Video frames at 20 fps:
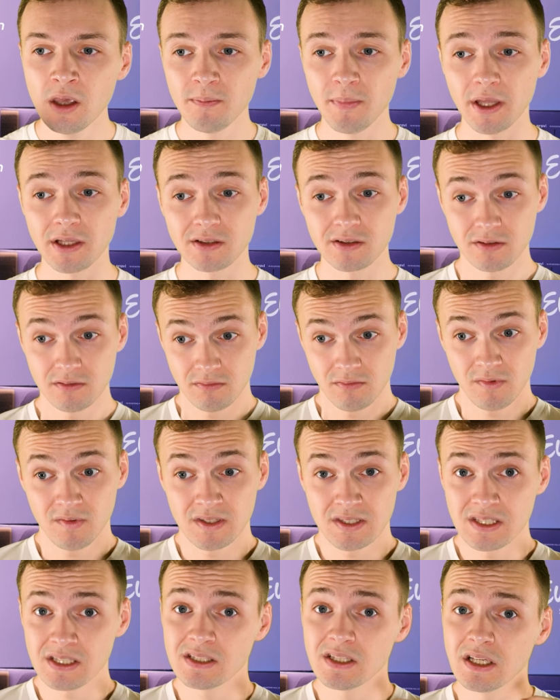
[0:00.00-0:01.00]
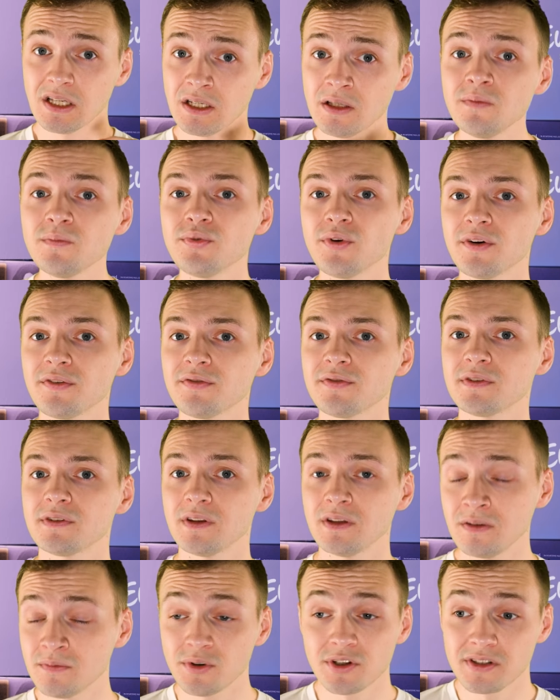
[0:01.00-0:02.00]
but this is
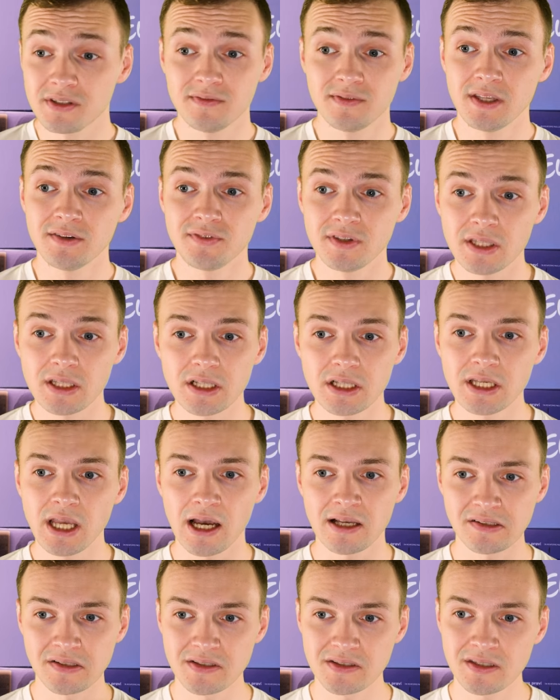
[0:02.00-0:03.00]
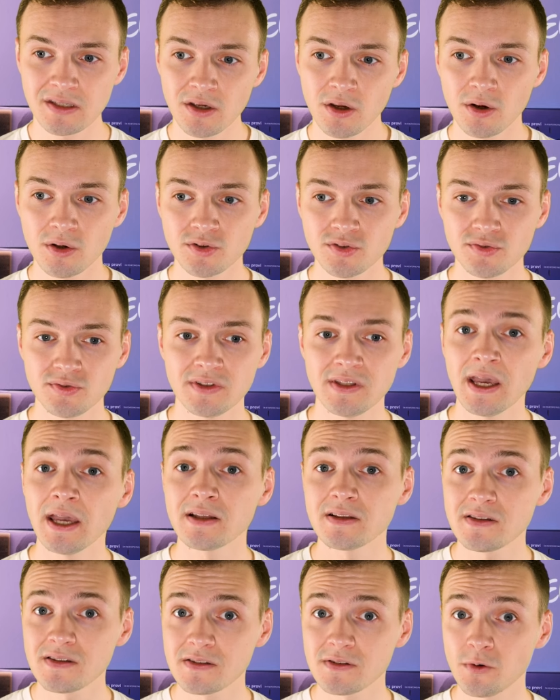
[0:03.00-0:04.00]
impressive, definitely, as a singer to
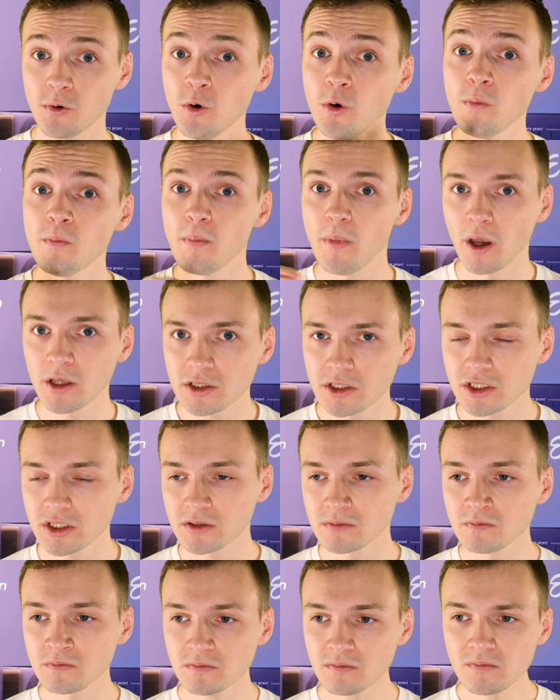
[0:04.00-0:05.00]
dance so much.